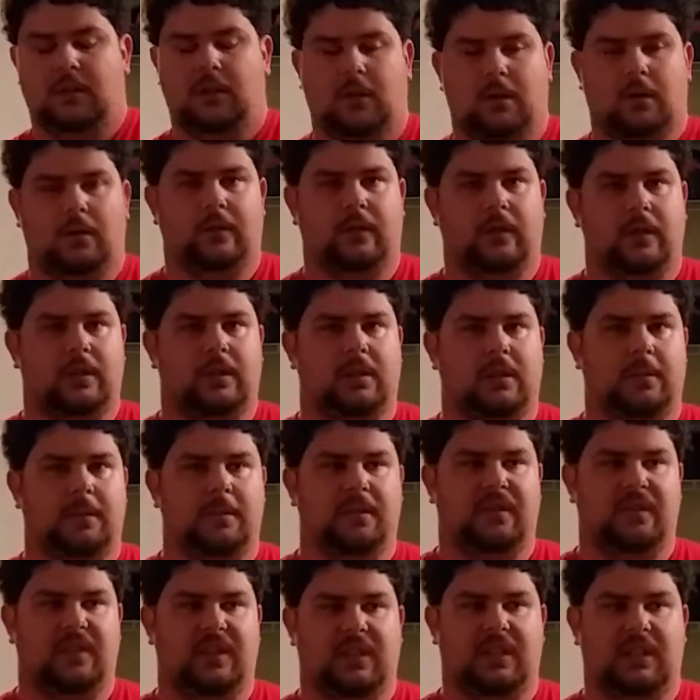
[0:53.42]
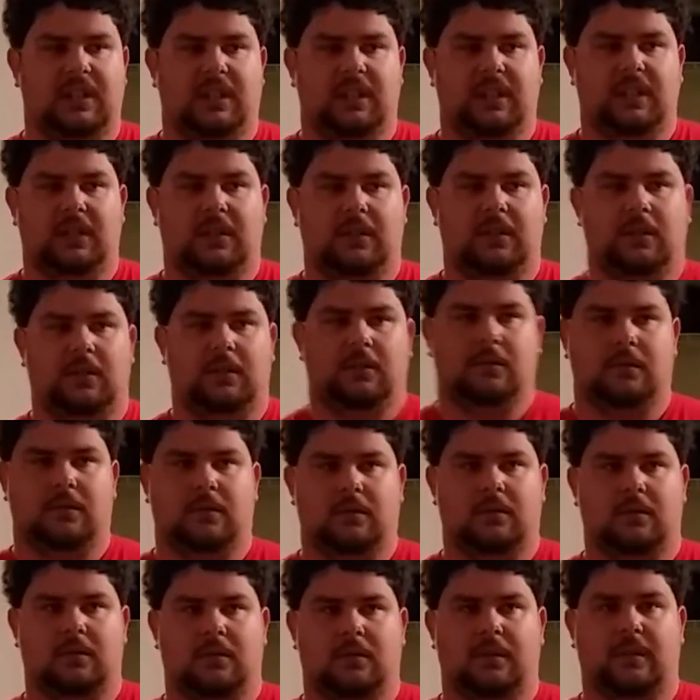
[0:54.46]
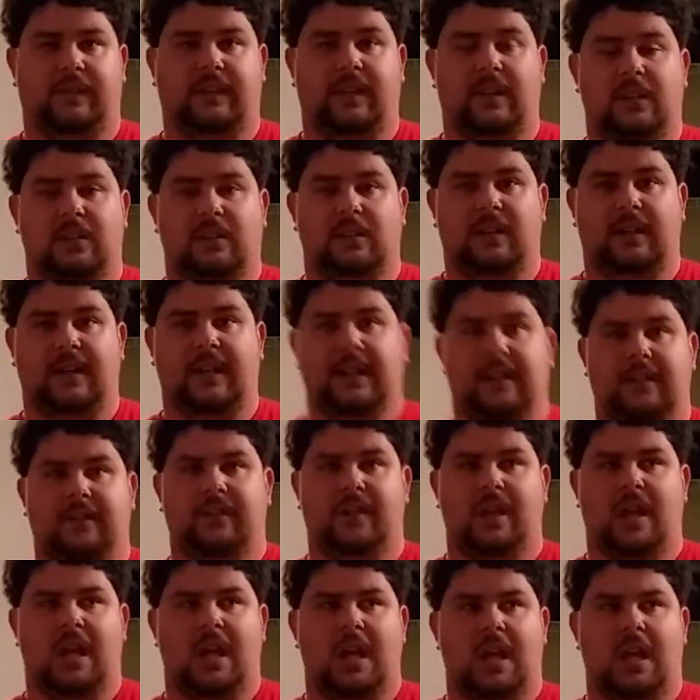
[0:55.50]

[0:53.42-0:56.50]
go over some of the Nerf guns that I have